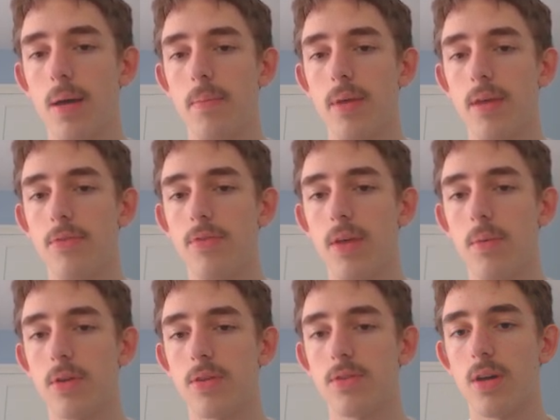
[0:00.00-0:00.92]
if they
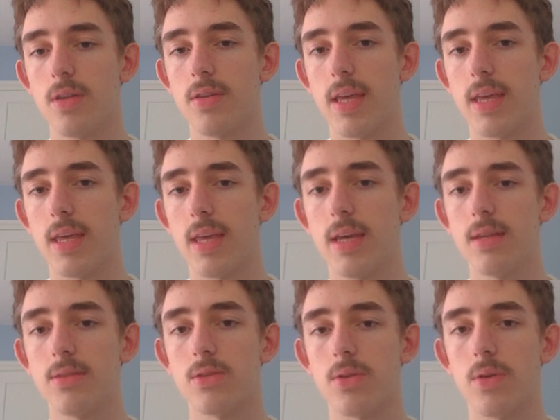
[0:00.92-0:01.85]
were to start taking
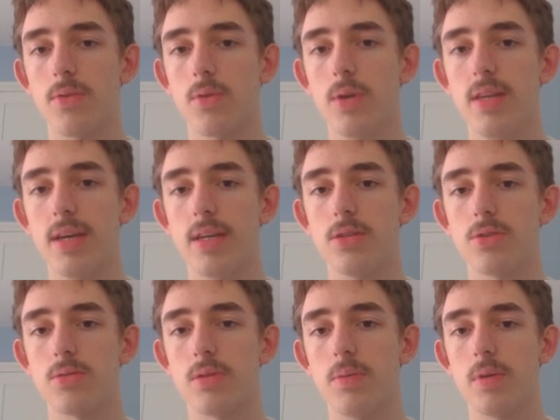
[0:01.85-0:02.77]
here. So if queen to
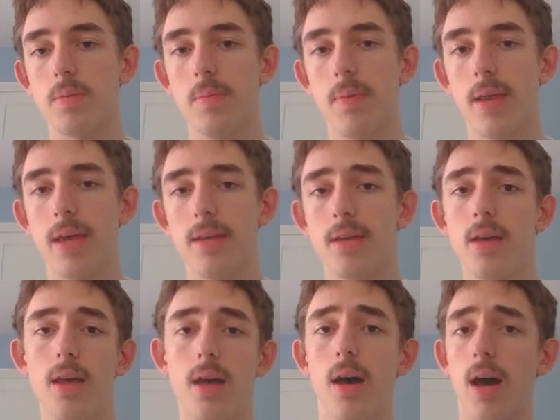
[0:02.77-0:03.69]
h3 were to be played,
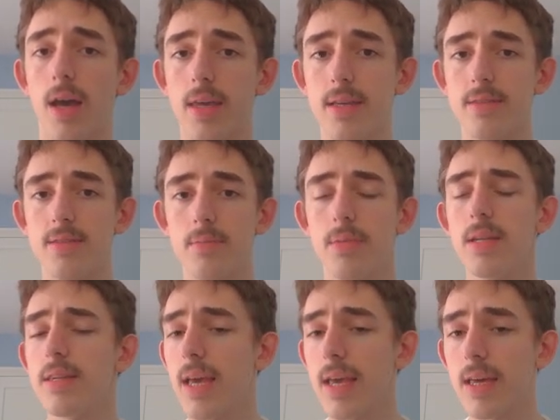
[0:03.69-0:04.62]
I can simply
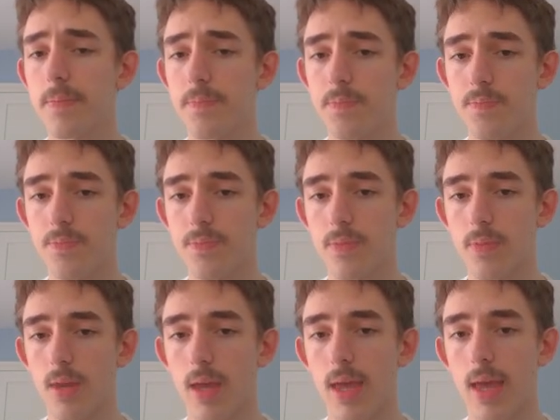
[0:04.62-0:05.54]
take,
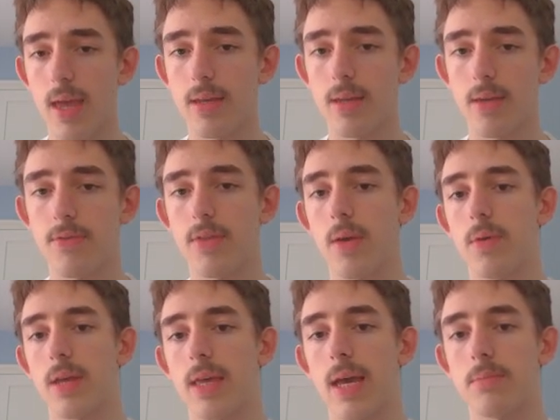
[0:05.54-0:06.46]
and if they were
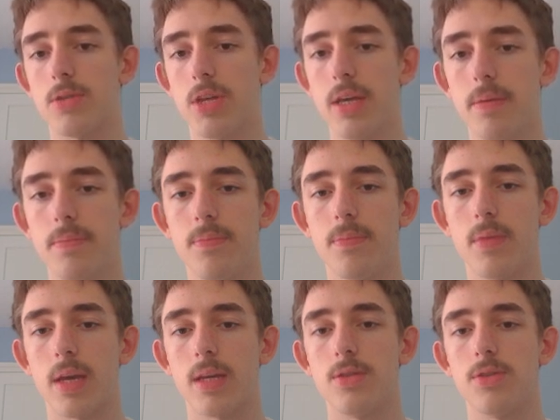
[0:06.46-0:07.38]
to capture here,
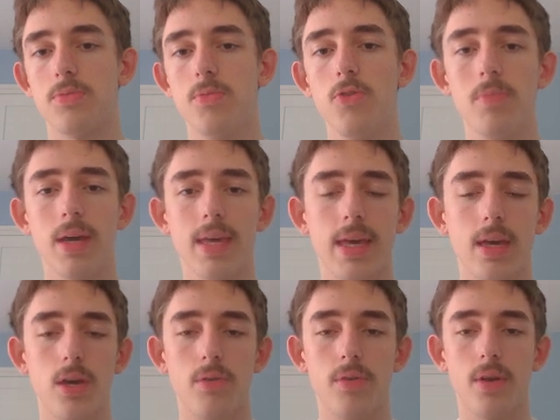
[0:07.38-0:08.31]
I can just move my king
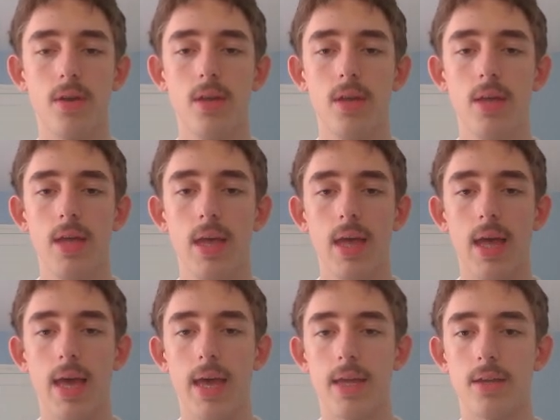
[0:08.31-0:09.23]
over,
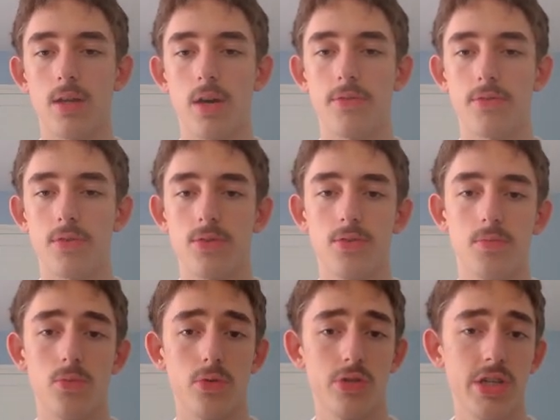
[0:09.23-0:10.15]
and after some
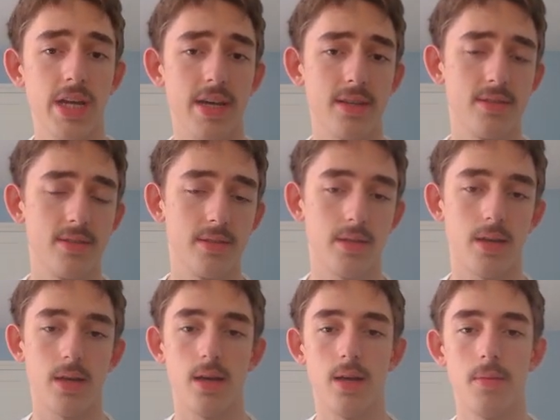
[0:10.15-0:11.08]
more checks,
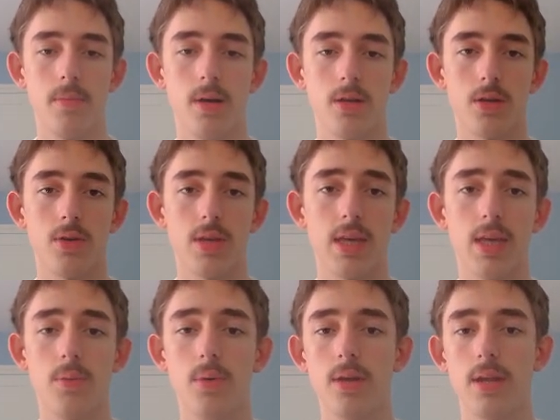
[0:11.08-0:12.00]
I'll go
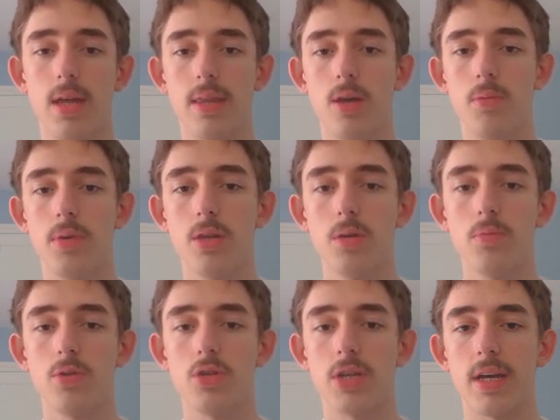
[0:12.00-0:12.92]
king e1, and there'll be no
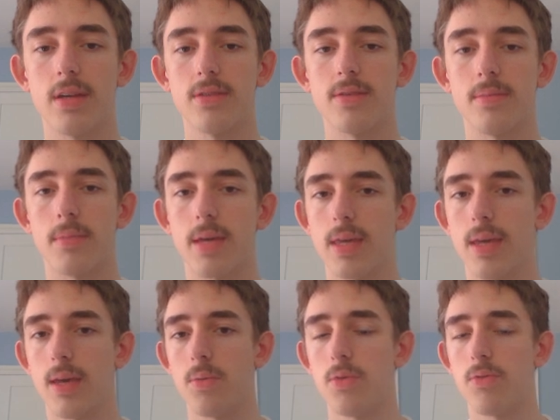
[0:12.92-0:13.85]
more checks, and my
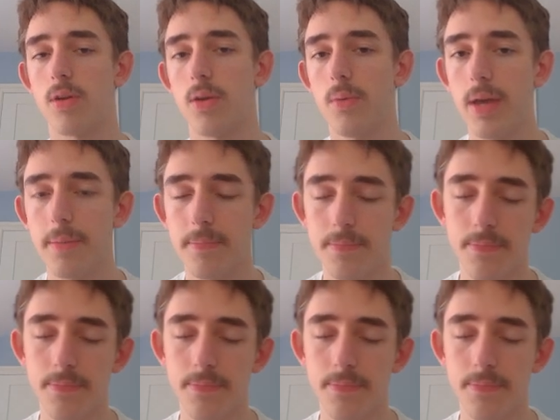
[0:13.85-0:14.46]
king would run away.